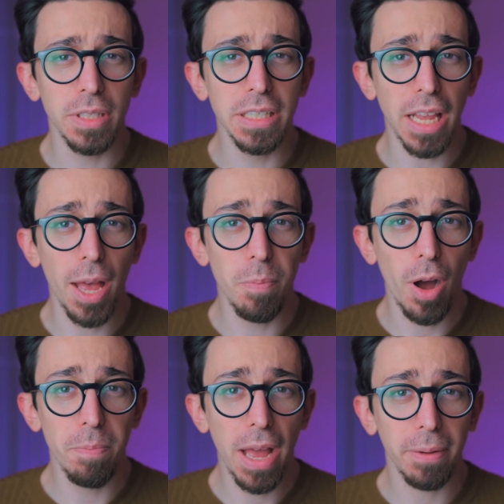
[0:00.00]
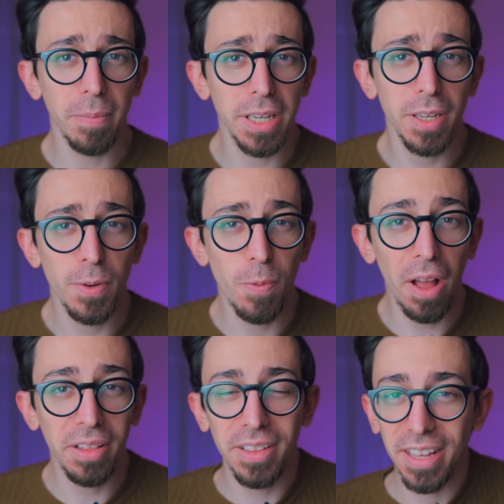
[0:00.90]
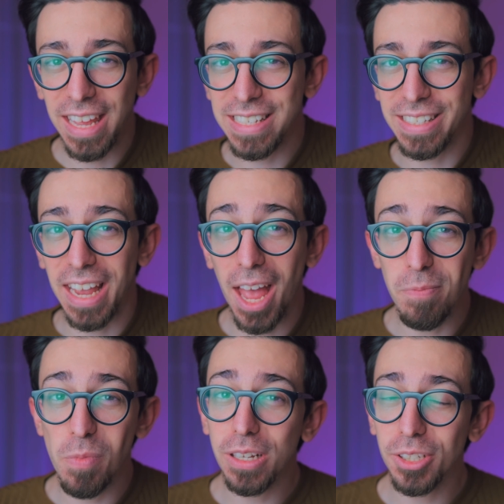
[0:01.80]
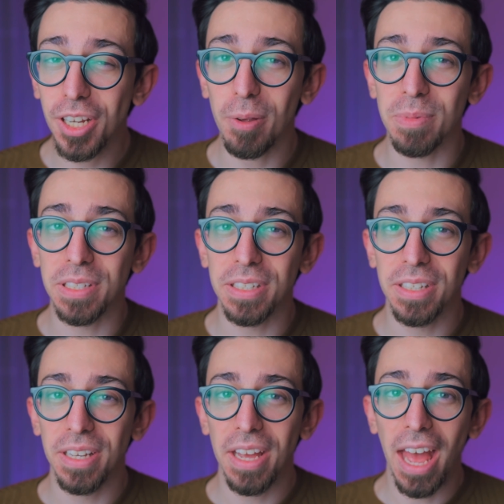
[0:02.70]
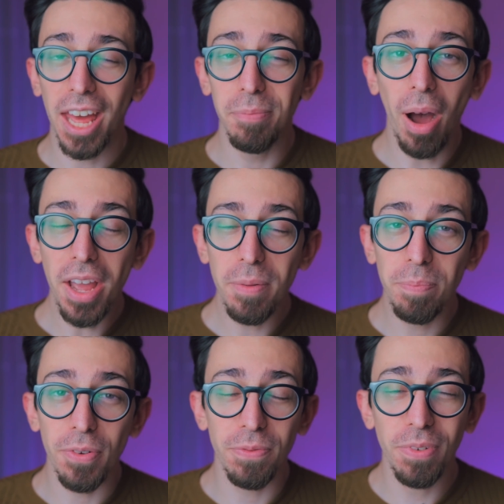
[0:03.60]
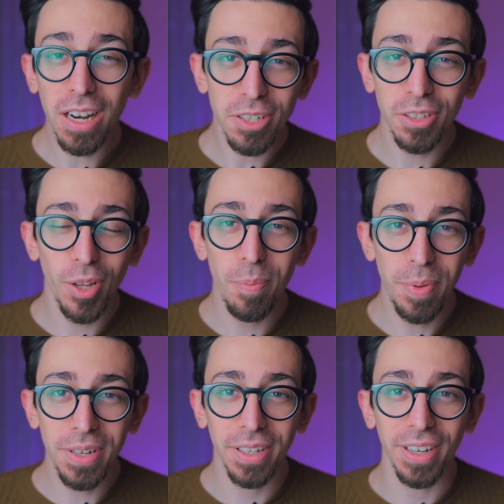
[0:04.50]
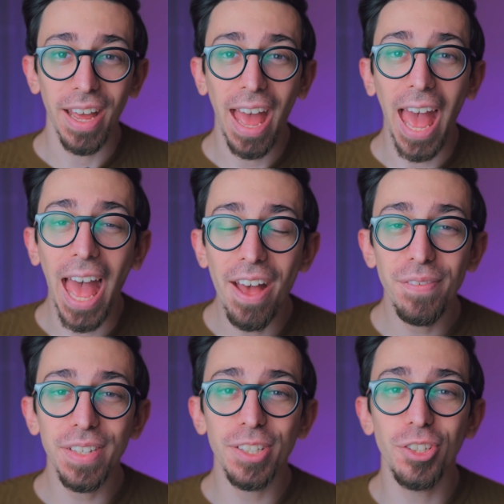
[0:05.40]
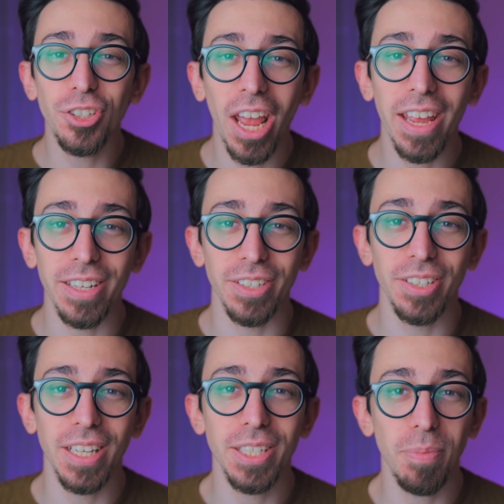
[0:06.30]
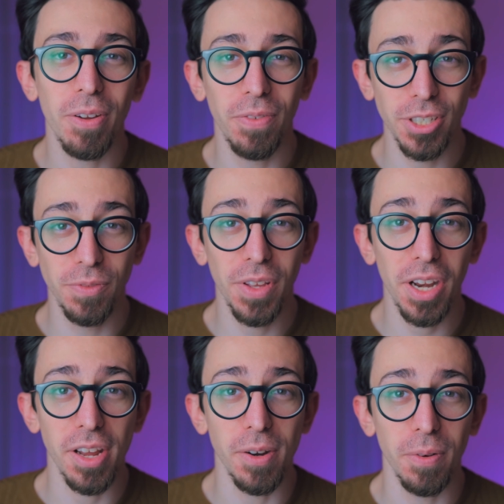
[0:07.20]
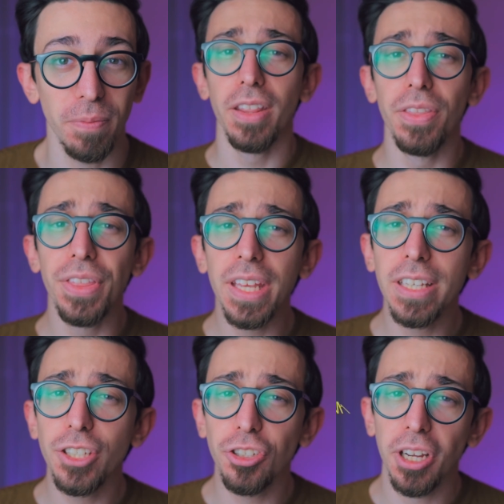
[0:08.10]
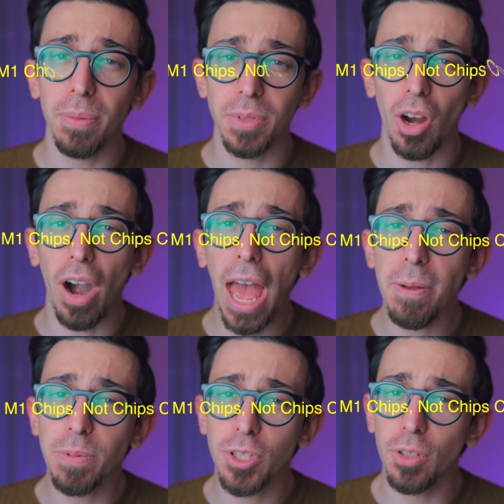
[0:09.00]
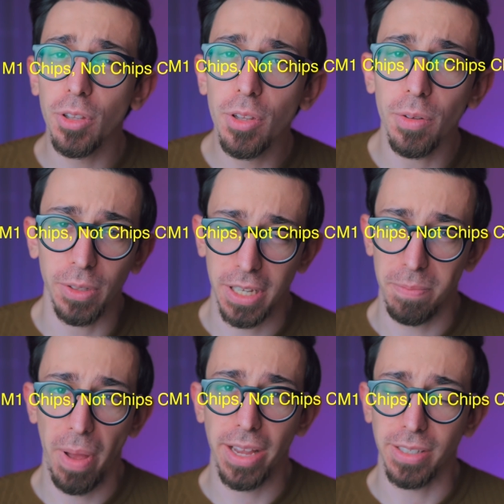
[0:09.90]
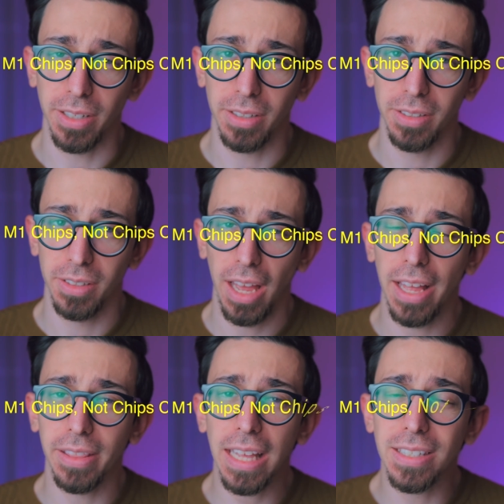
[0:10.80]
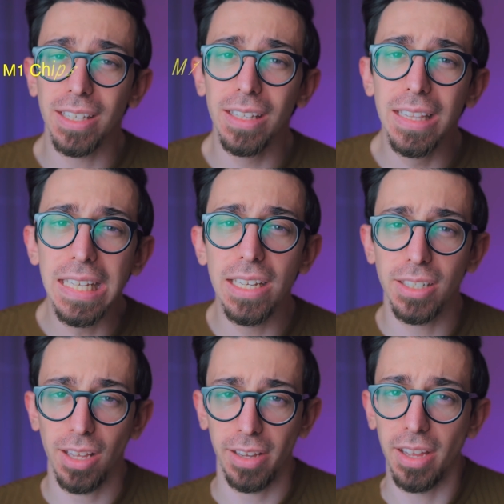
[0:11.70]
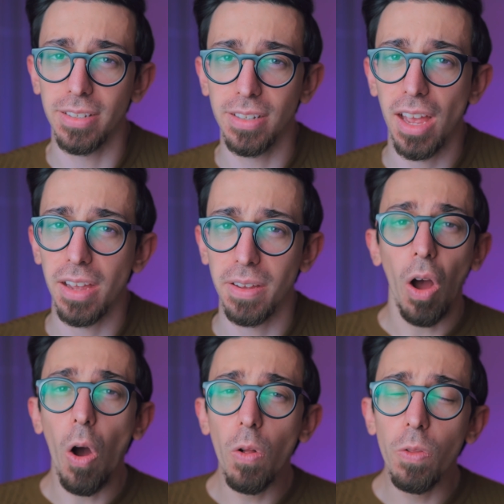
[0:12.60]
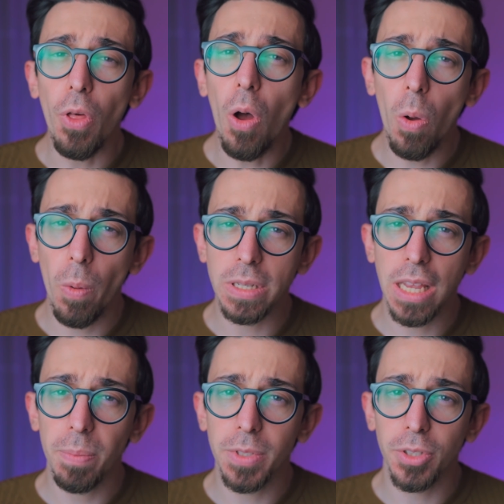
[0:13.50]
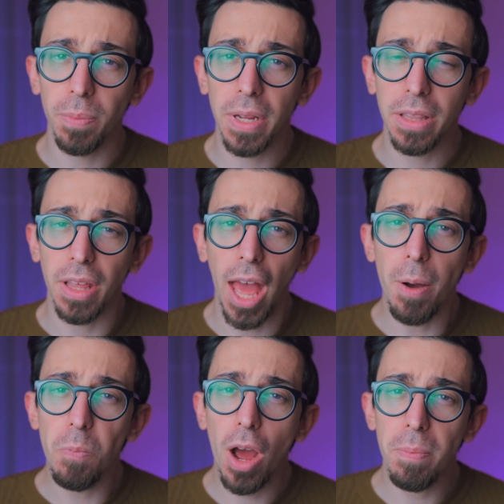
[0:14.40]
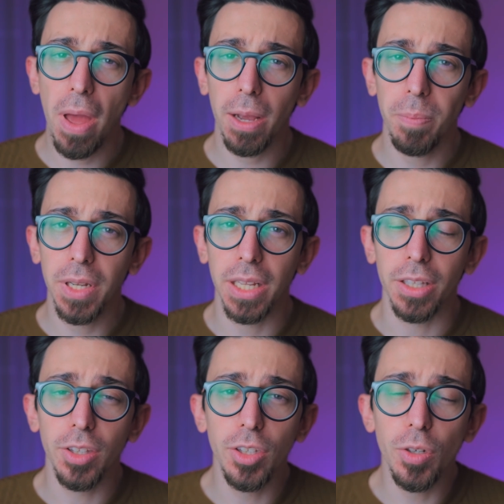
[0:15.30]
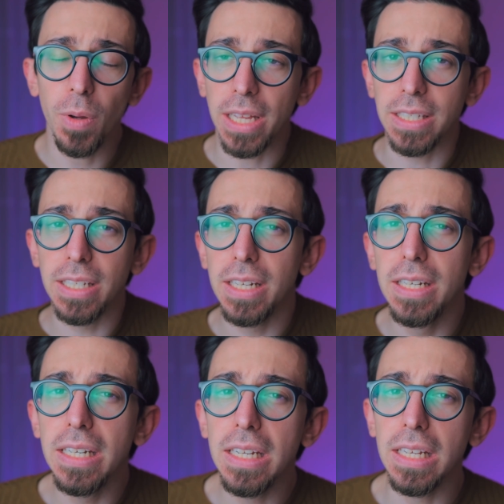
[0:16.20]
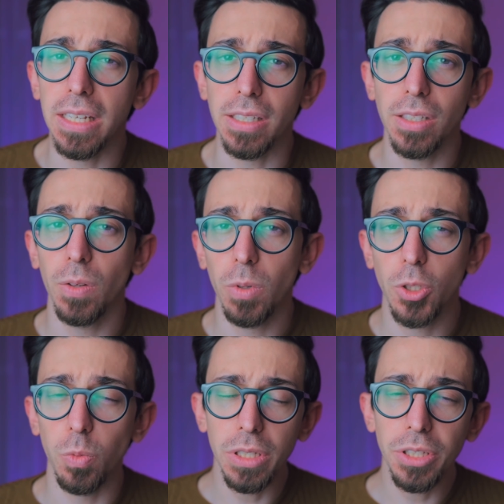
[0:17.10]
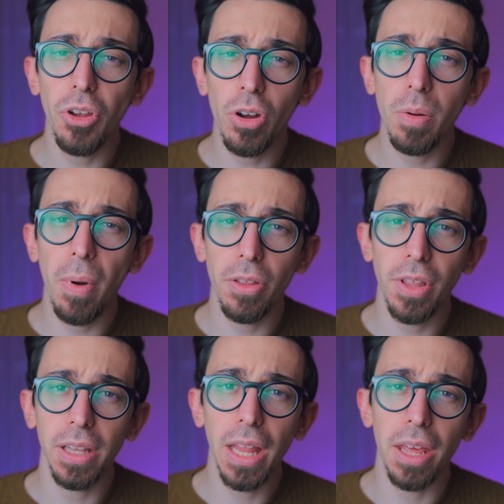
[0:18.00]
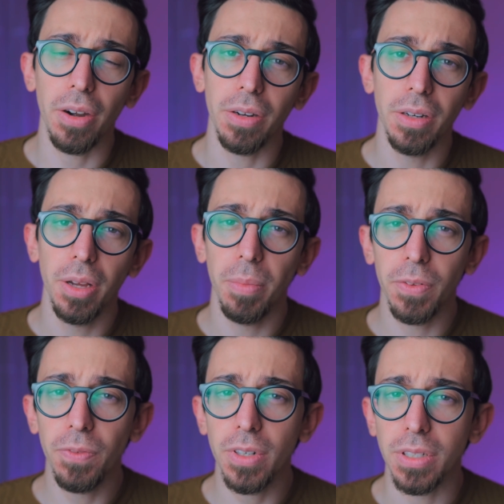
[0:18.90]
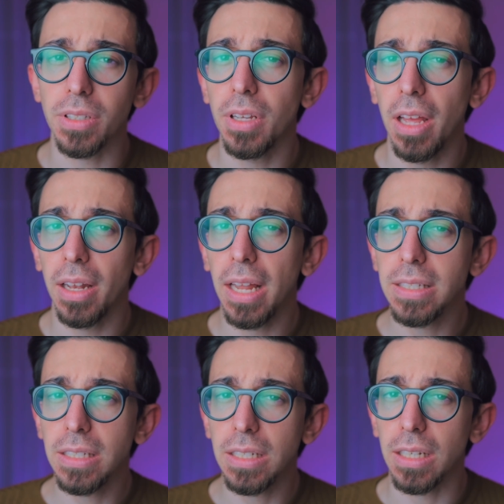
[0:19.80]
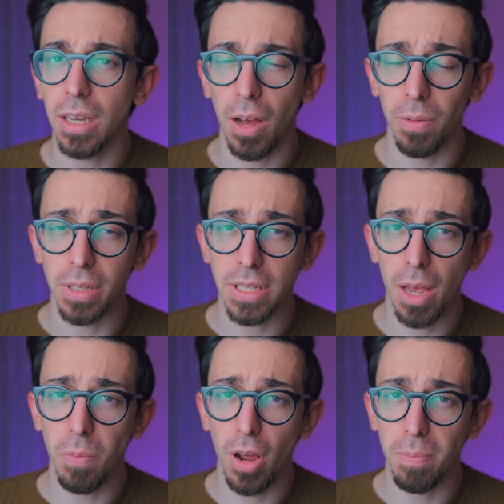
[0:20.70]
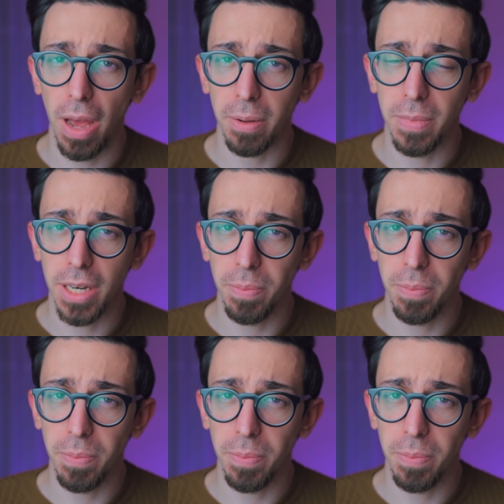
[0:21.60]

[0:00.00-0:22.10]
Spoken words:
these M1 Mac Mini, well, it's the M1 chips. And my professional opinion haven't changed since my first video. These chips are absolutely amazing. That's the least I can say. Although I was able to bring the M1 Mac Mini to its knees, which talk about that later, but first, let's see how this M1 Mac Mini